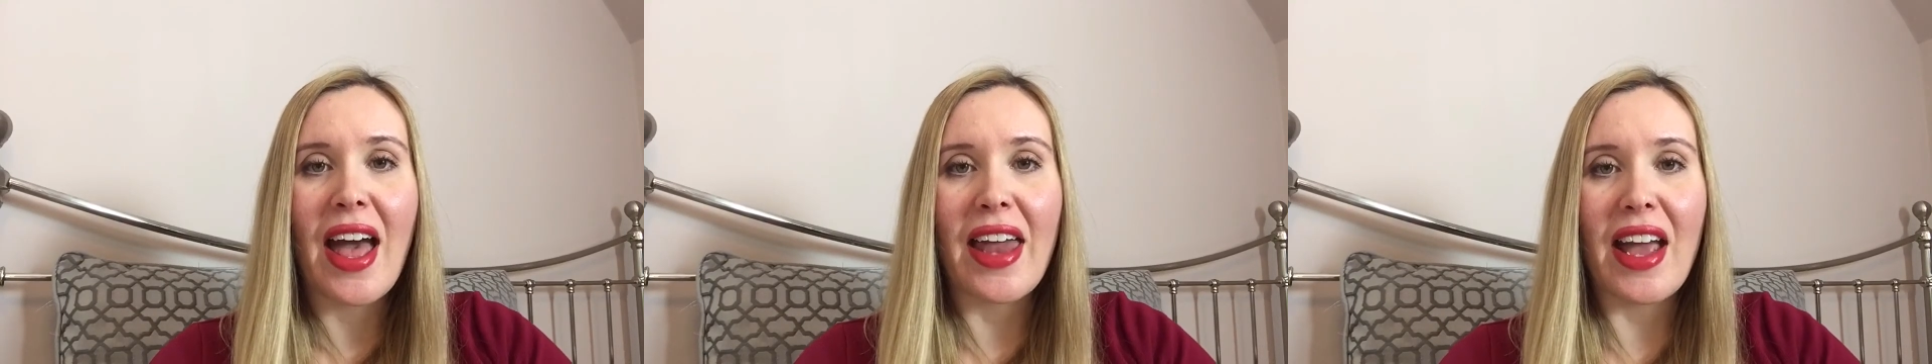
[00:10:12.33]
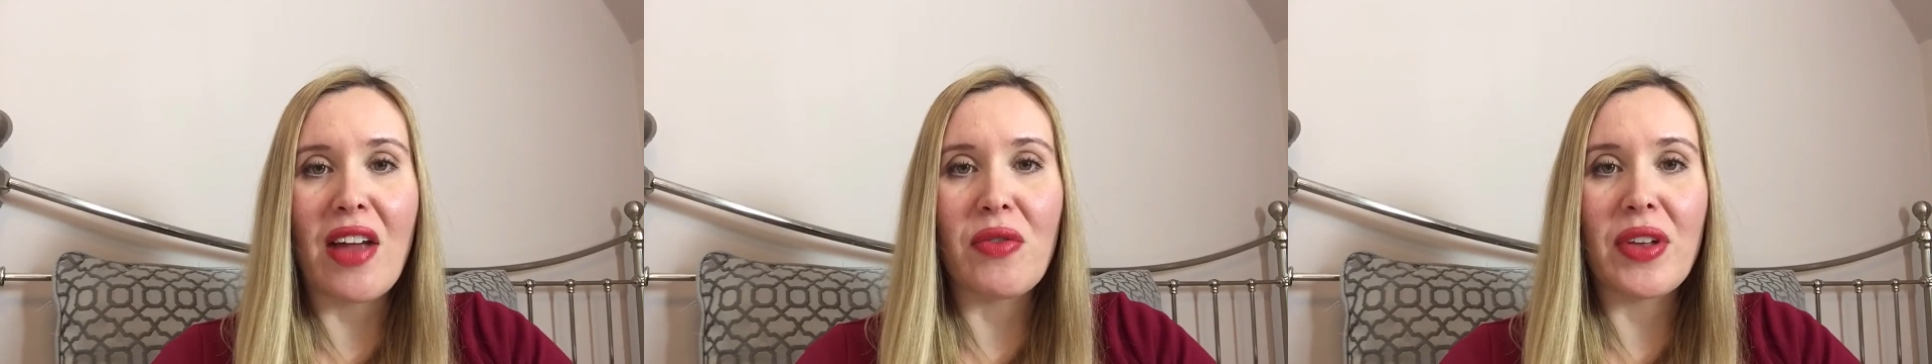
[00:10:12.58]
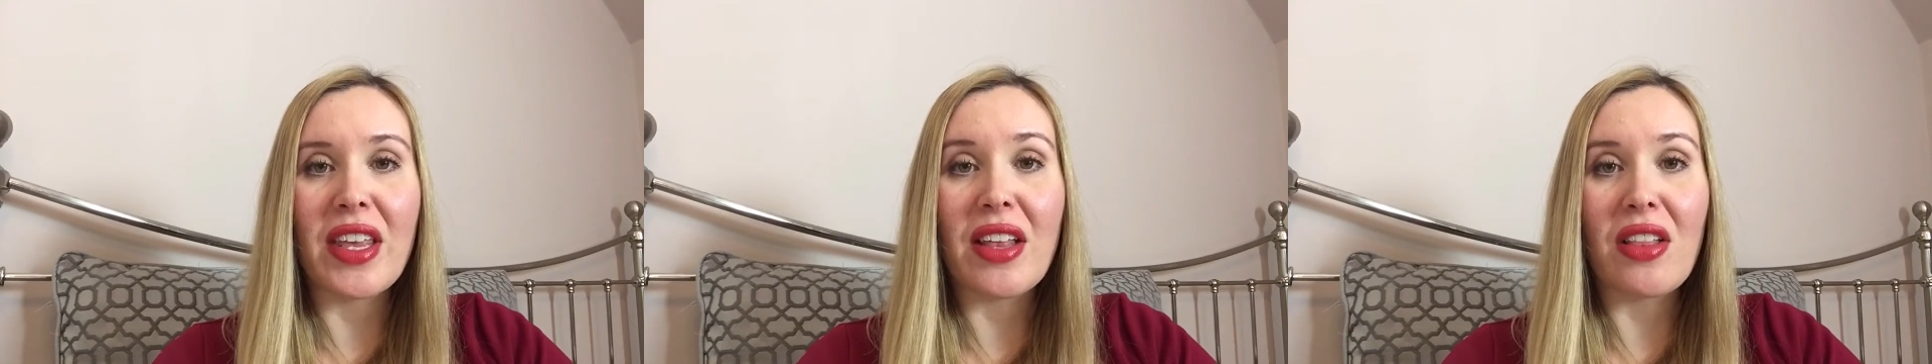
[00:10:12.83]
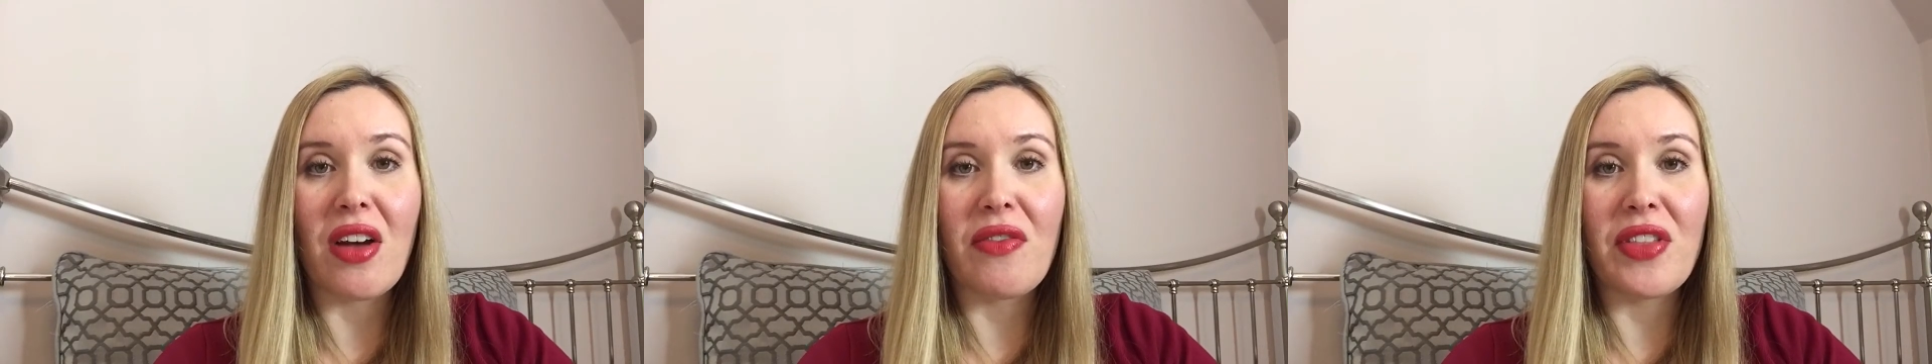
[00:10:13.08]
And I really
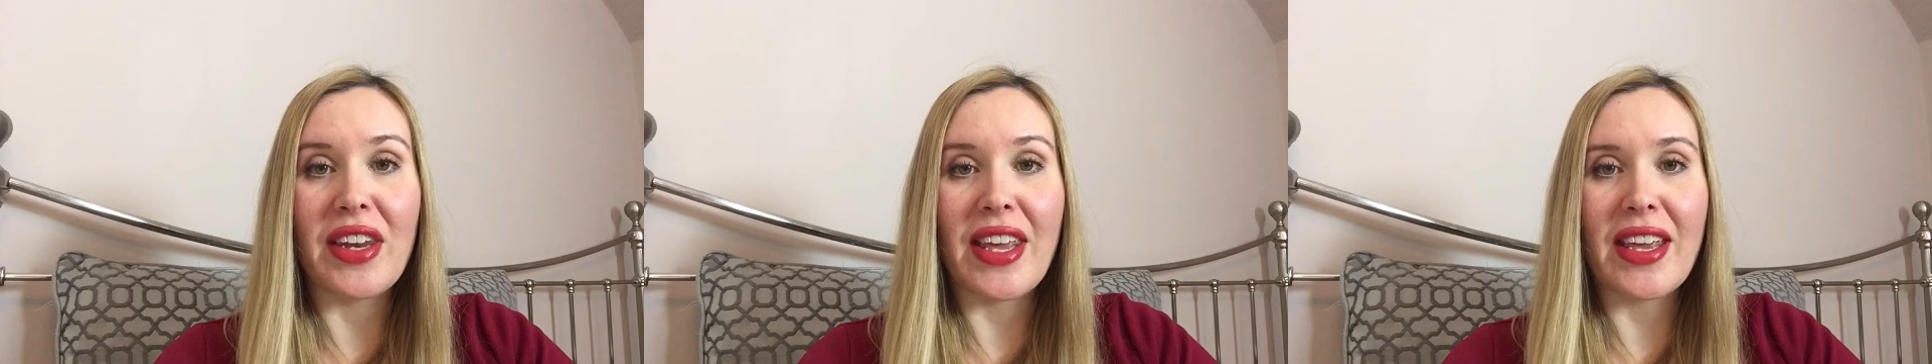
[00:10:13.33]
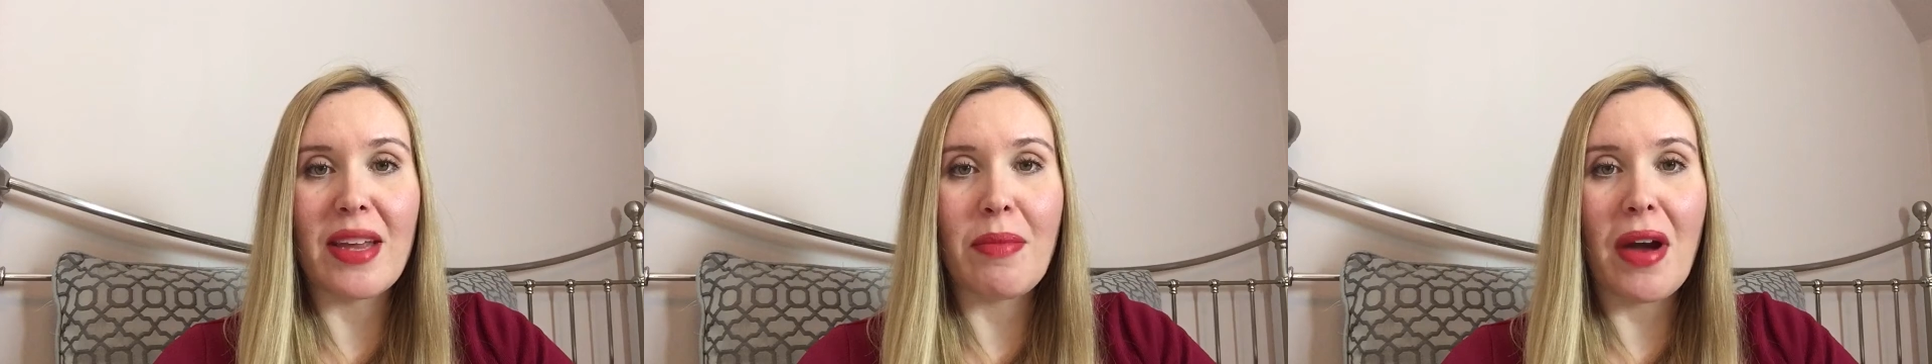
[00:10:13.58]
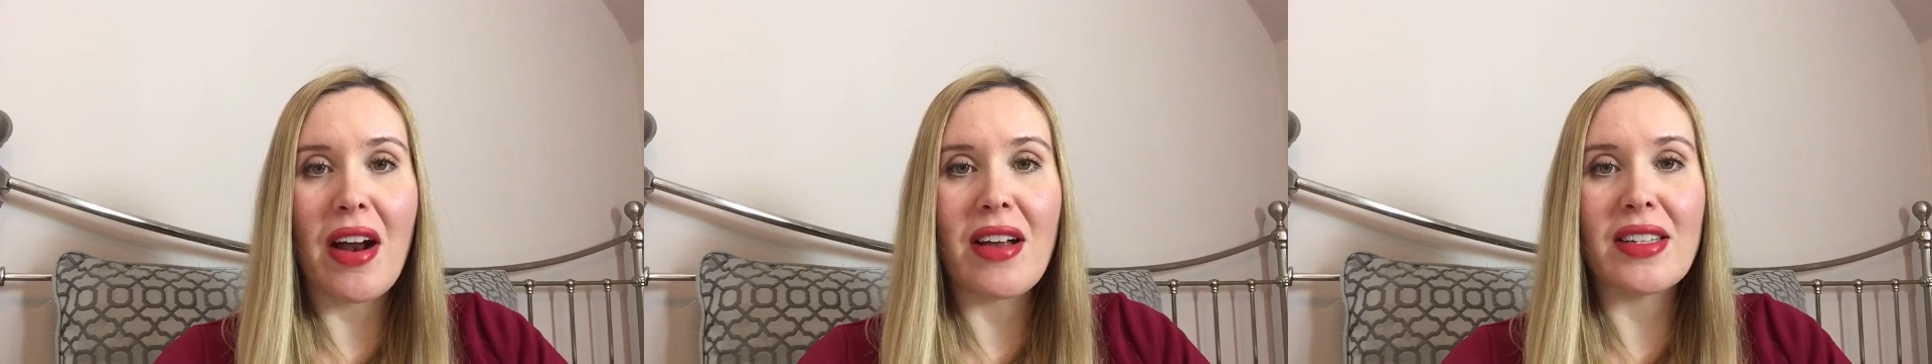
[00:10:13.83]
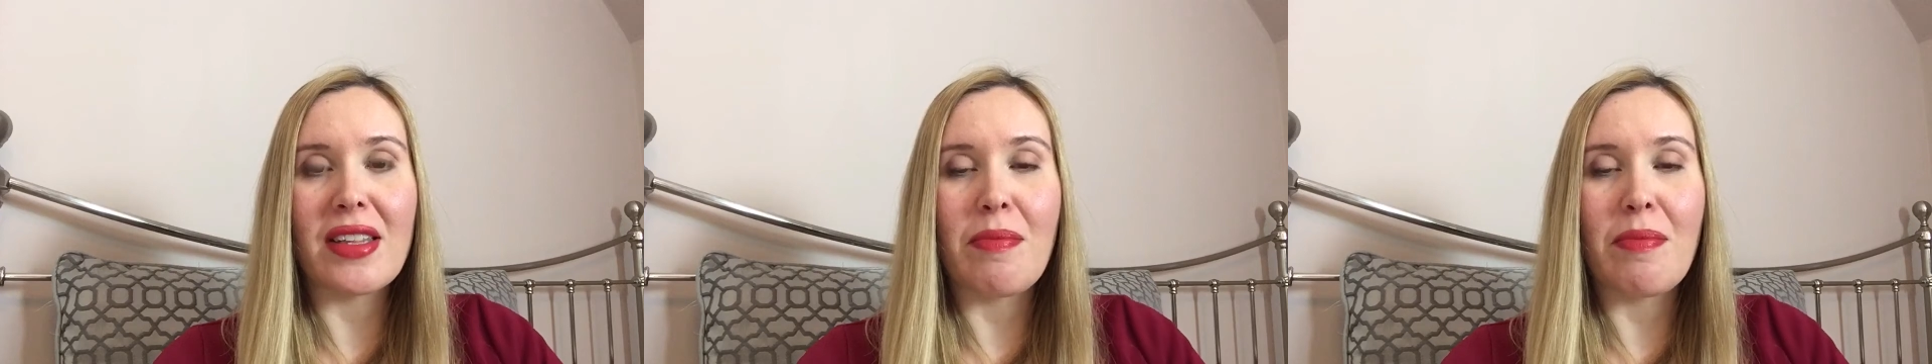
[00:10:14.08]
love the naked bars.